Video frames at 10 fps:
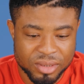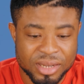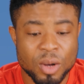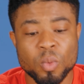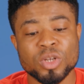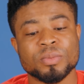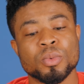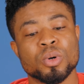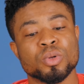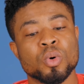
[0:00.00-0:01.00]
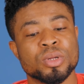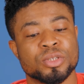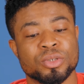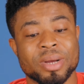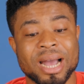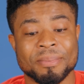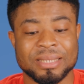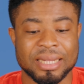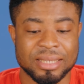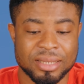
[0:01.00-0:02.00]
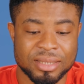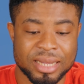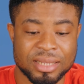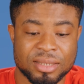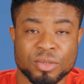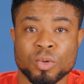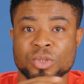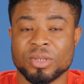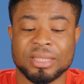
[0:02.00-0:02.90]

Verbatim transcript: Now, once more, go into your app settings. That's go to your